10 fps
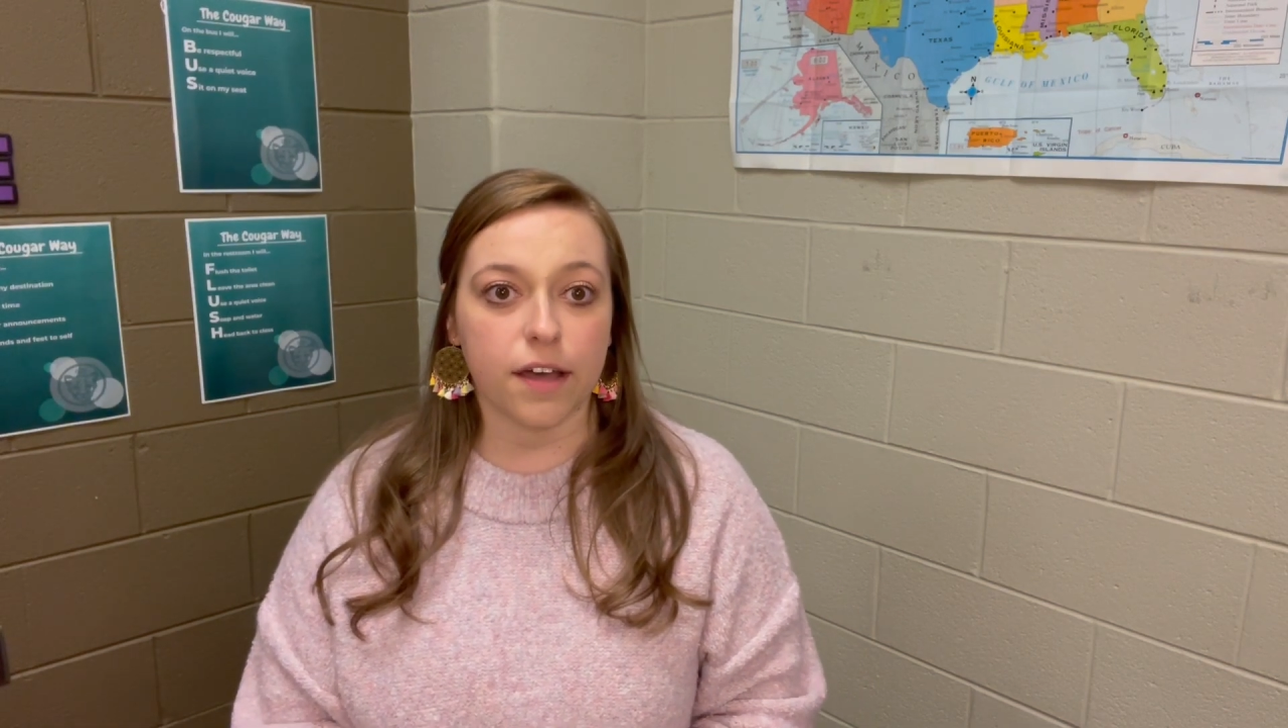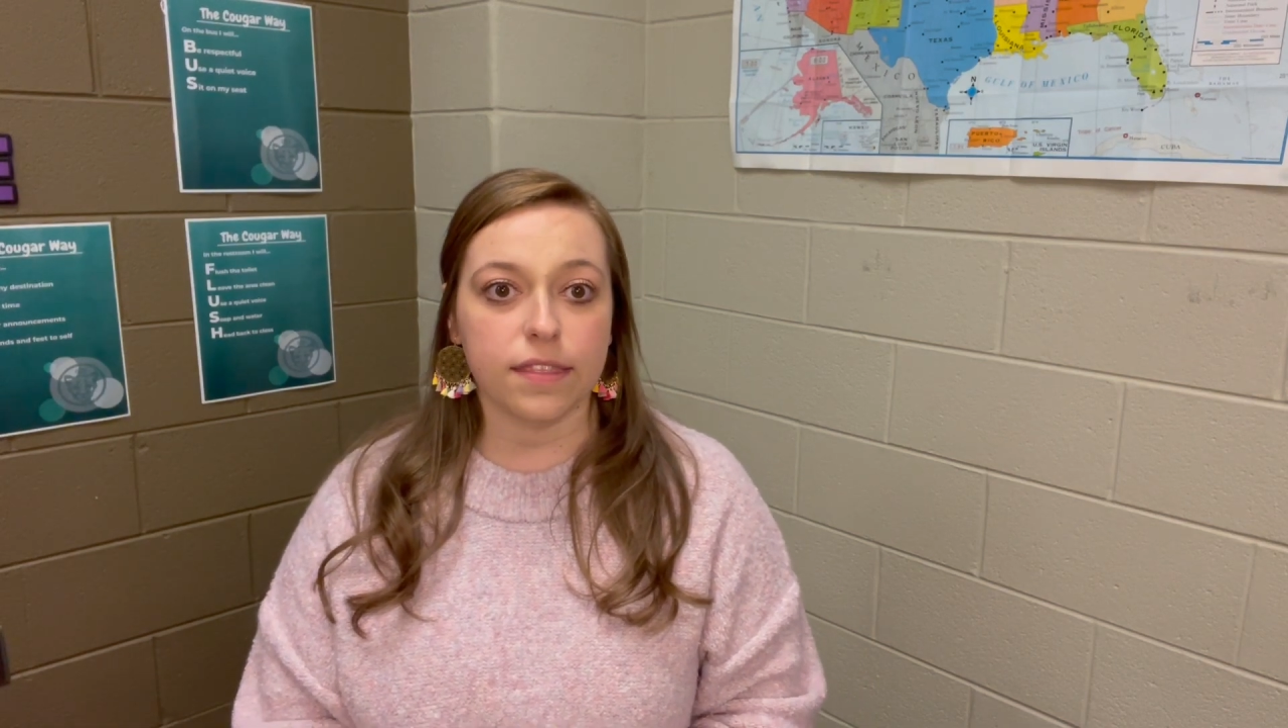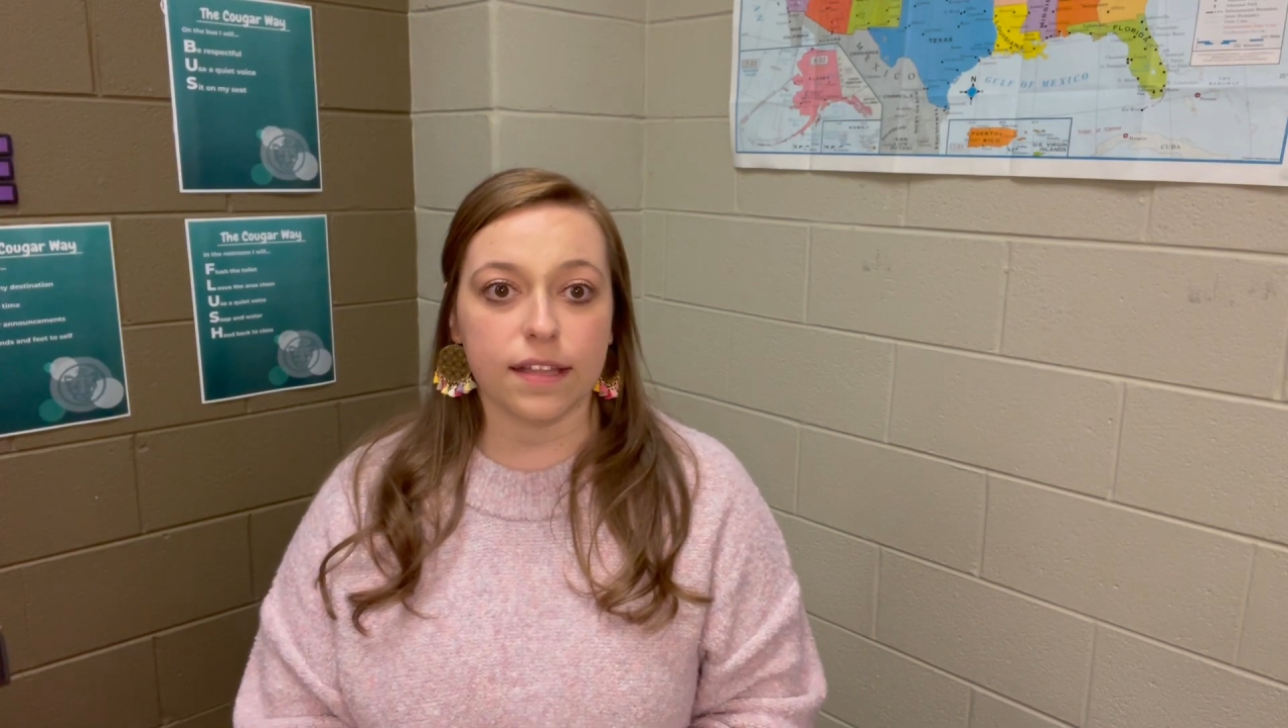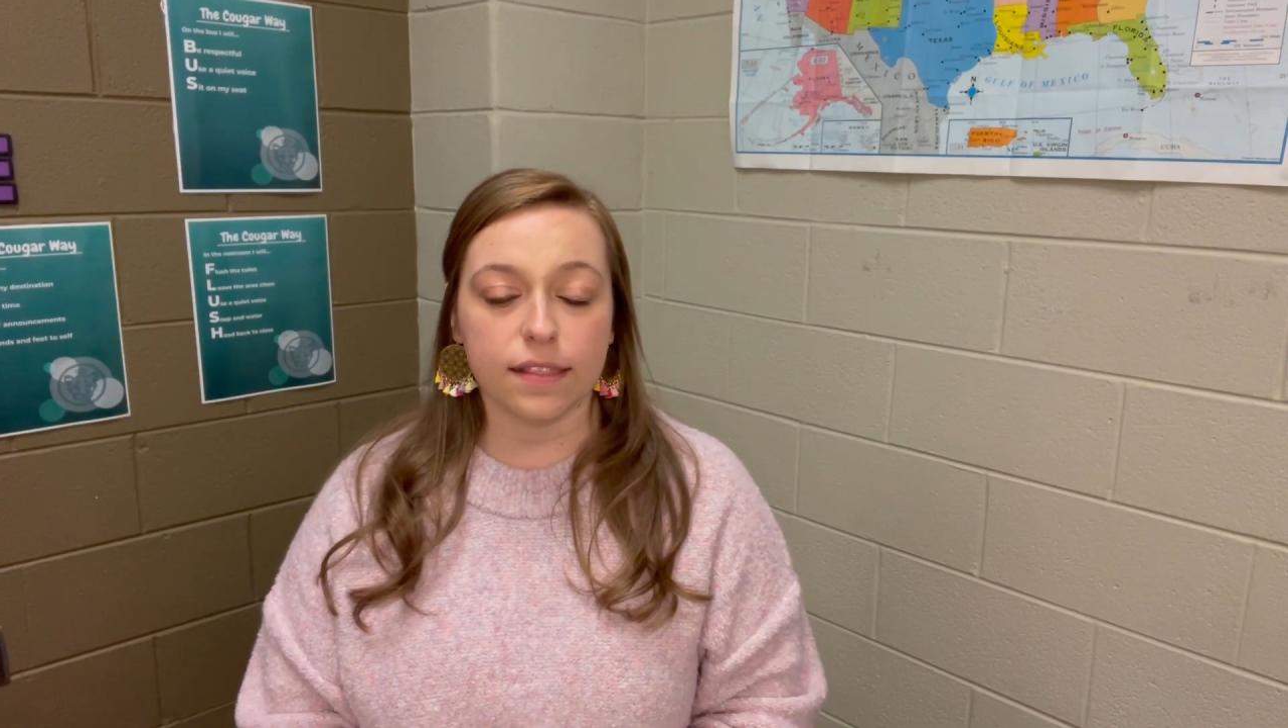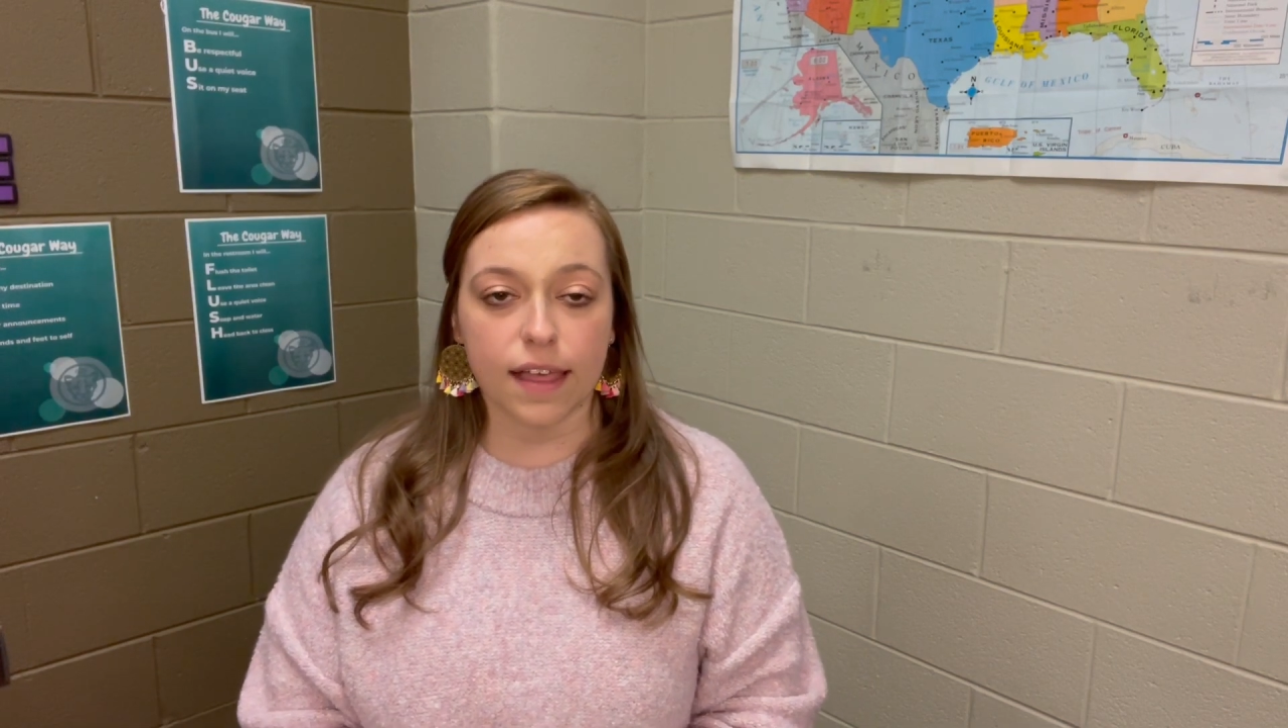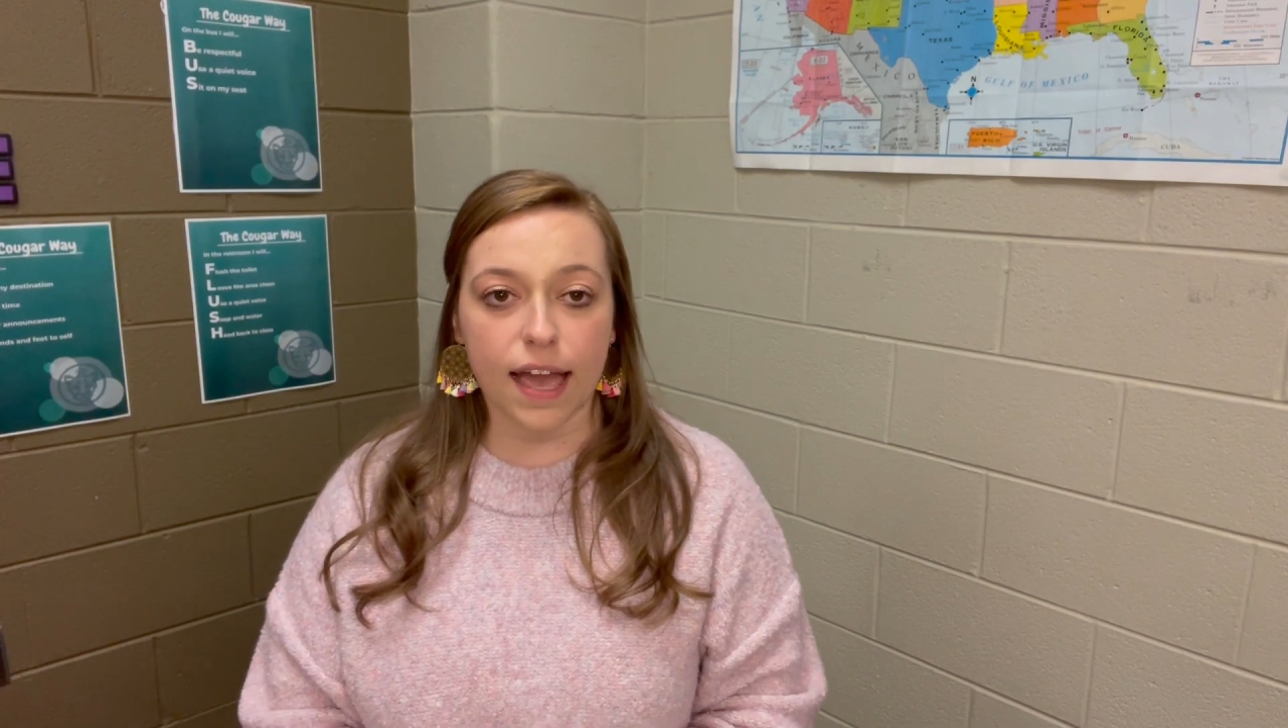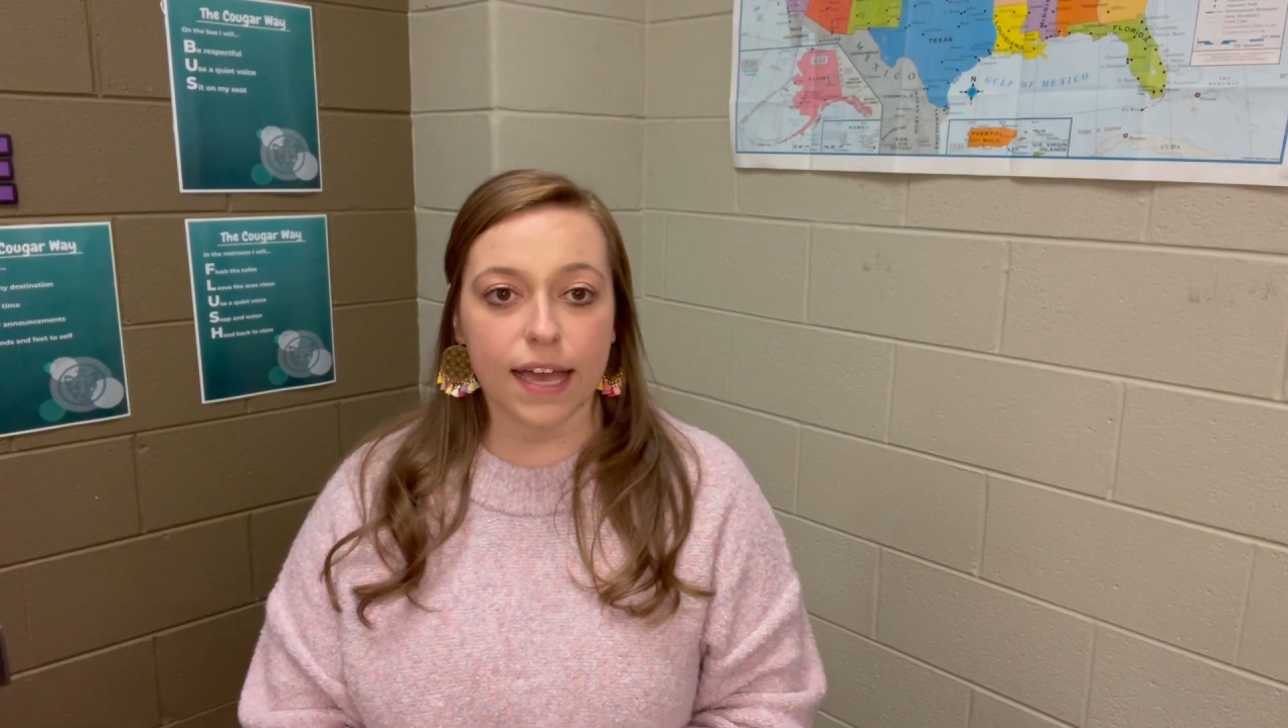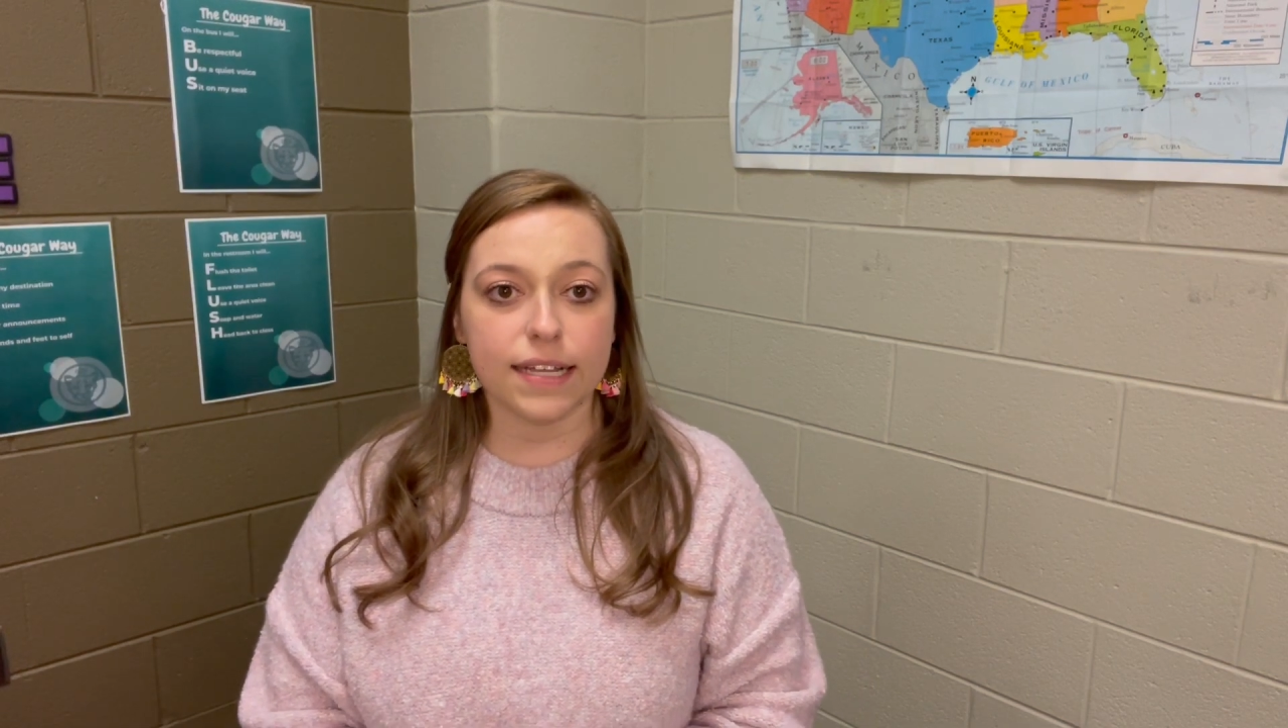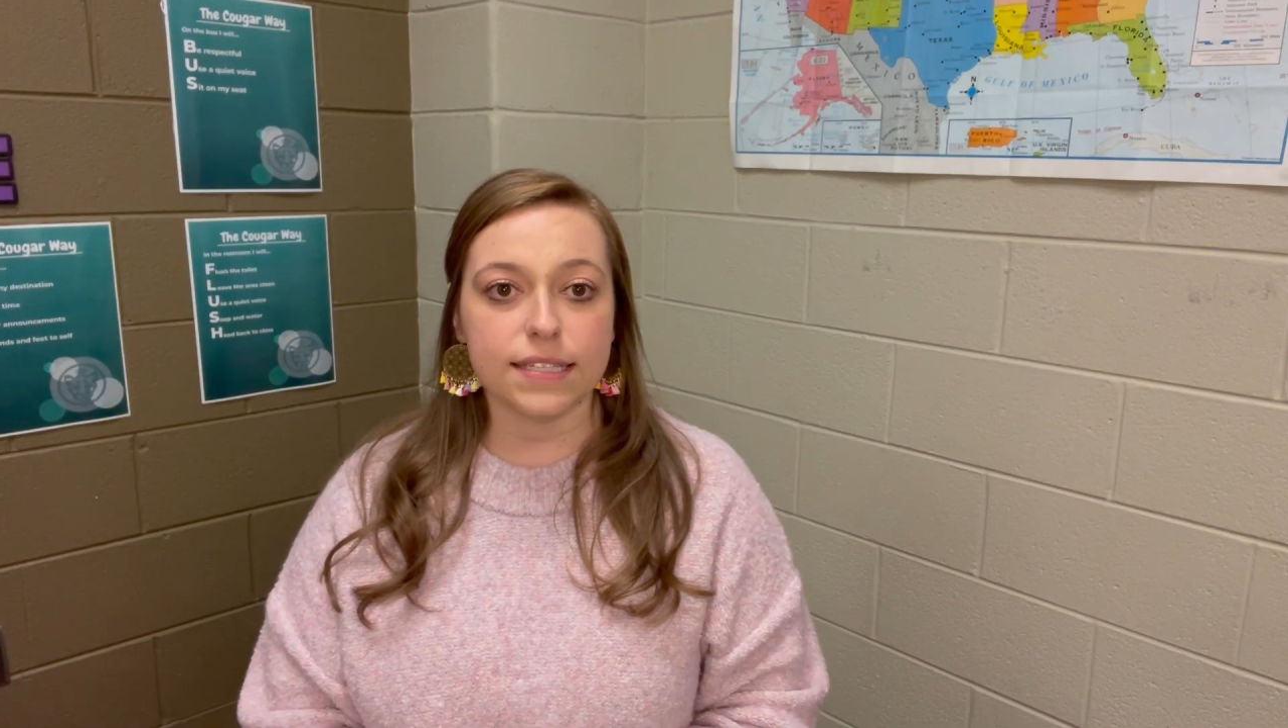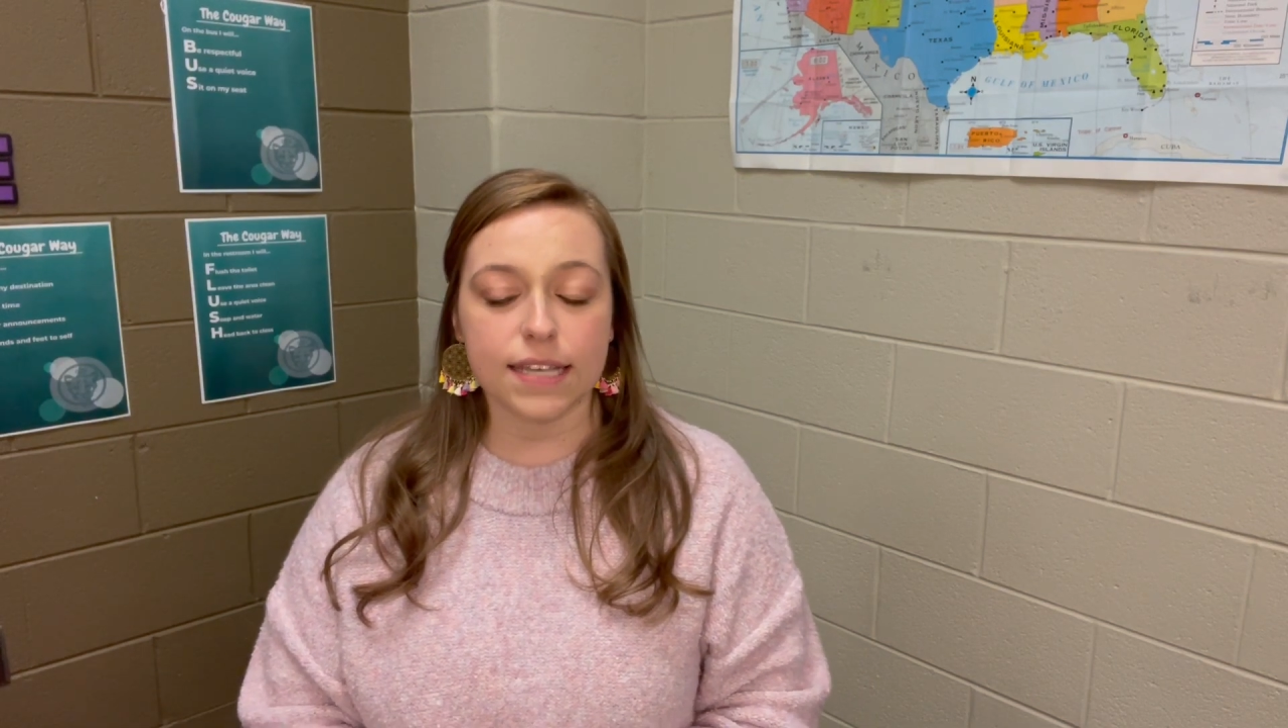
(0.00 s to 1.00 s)
on the
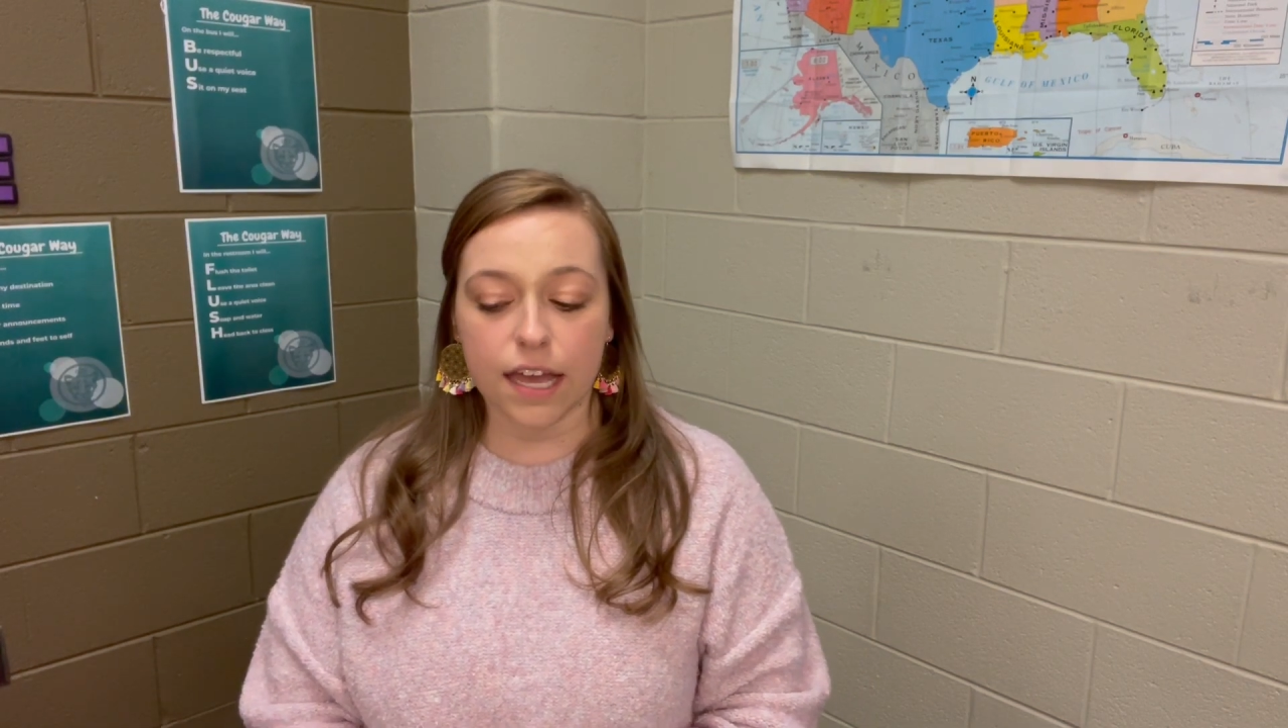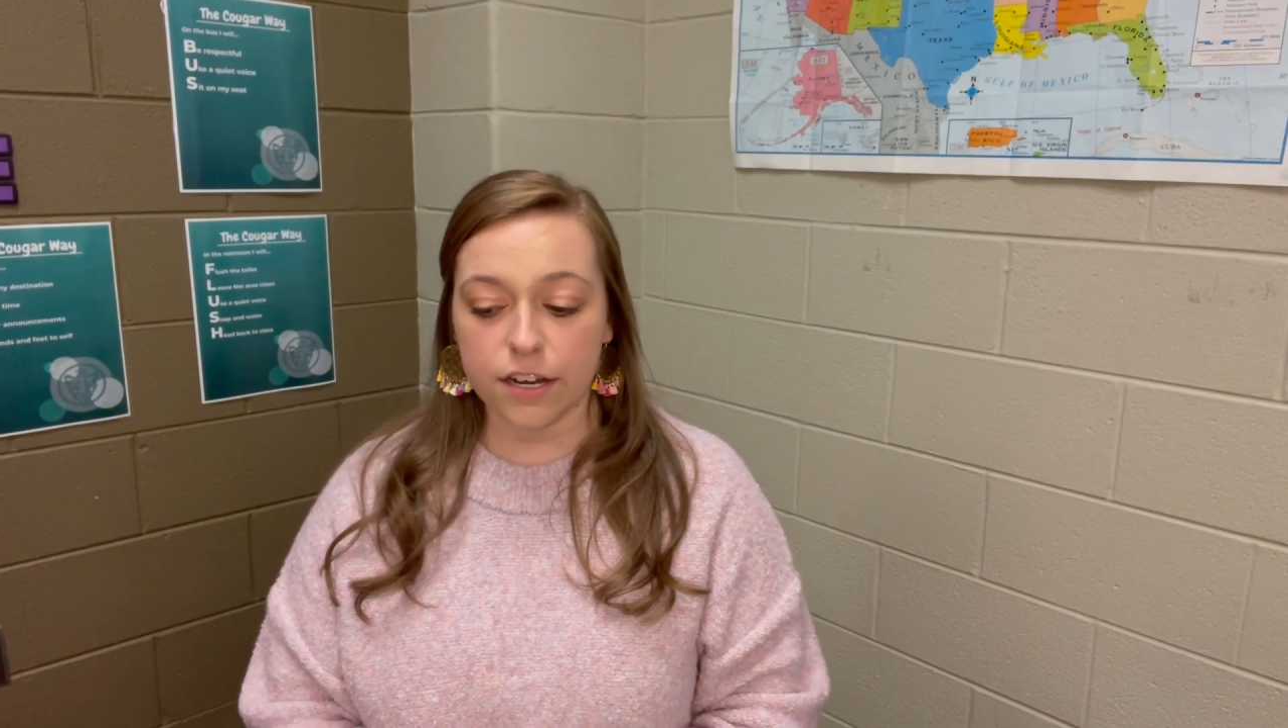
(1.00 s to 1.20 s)
lines